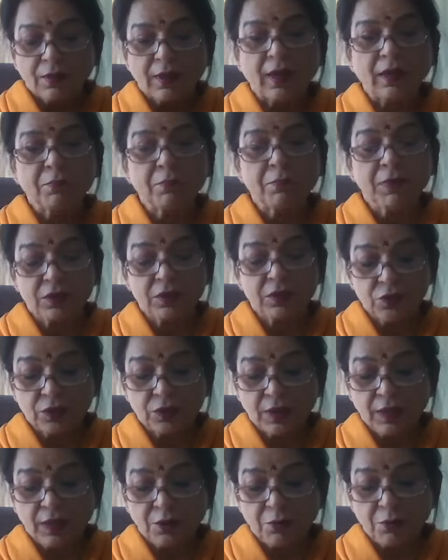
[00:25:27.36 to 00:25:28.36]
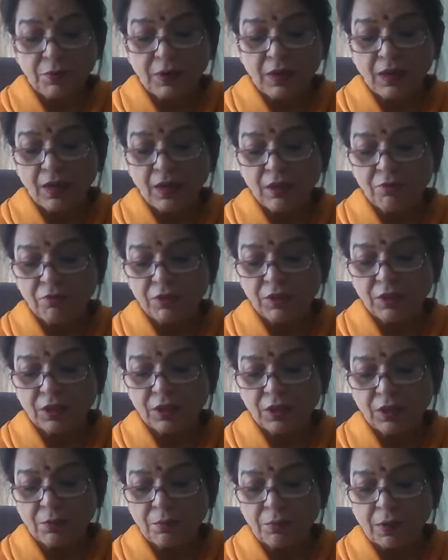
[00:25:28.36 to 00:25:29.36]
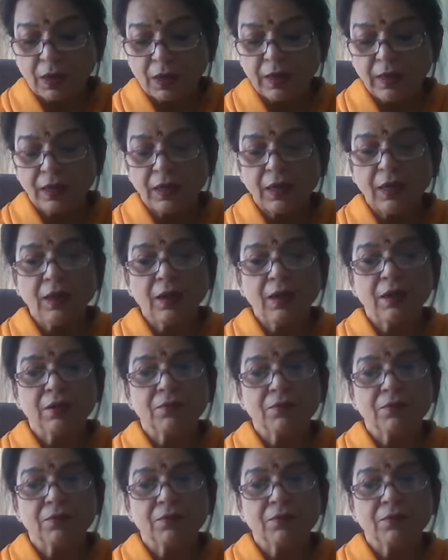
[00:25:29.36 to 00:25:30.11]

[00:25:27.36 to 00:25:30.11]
That means they remain within the body